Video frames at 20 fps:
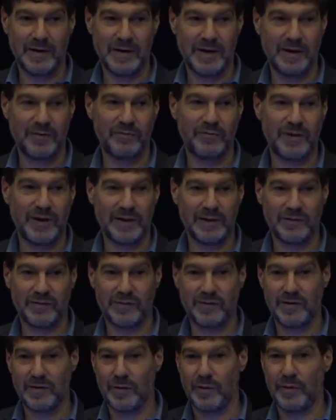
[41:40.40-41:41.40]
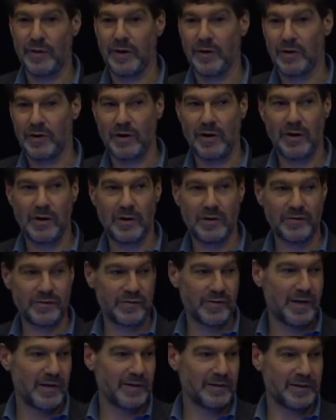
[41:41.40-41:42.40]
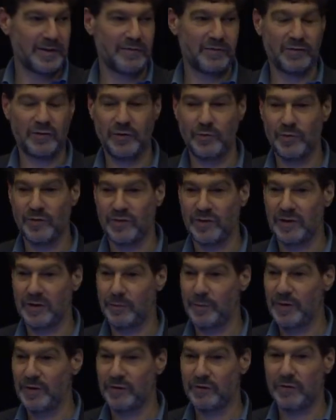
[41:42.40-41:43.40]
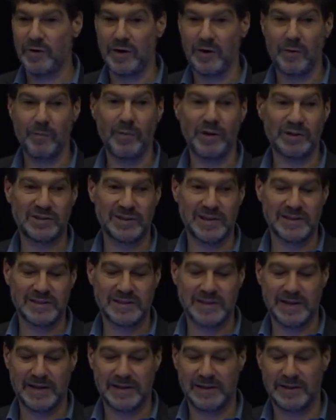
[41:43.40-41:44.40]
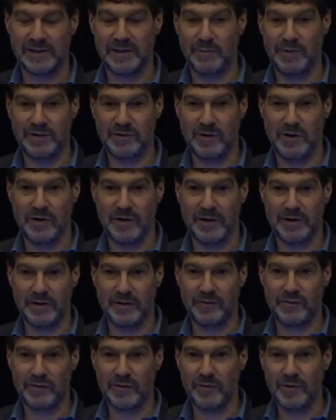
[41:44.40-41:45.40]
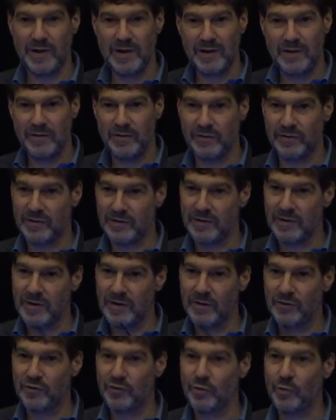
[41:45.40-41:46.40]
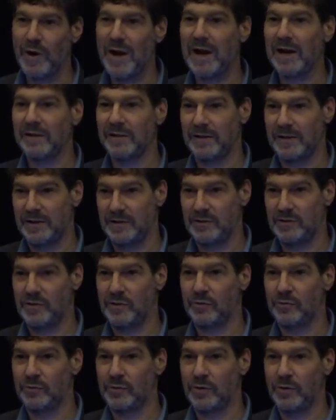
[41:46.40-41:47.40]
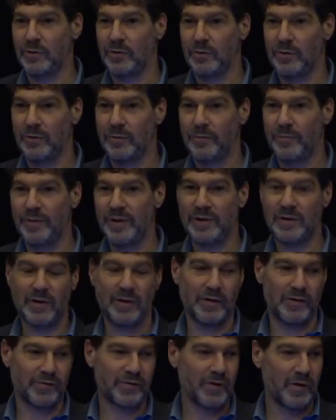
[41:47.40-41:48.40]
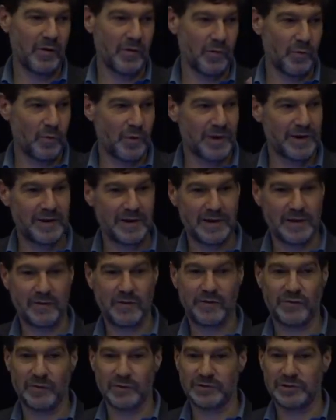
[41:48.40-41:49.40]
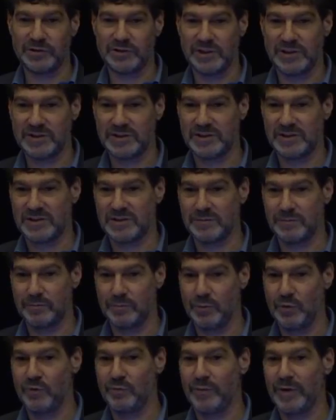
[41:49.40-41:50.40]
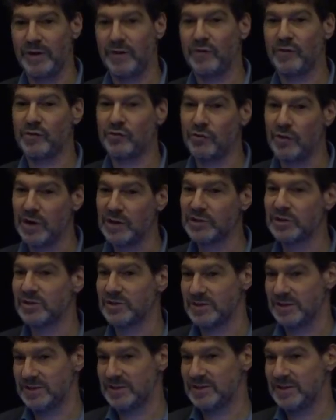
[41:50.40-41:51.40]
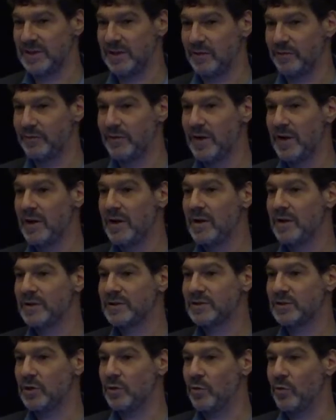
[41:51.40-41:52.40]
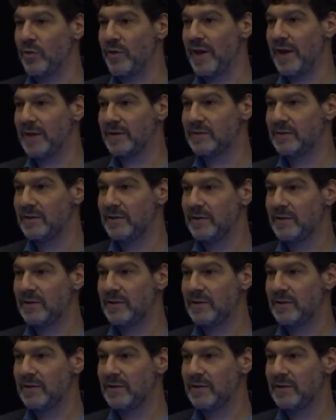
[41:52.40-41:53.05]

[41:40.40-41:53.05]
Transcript: advance their cause leaves you as an administrator much less likely to be targeted. So there's a duality to the role, because on the one hand, the social justice movement structures itself so that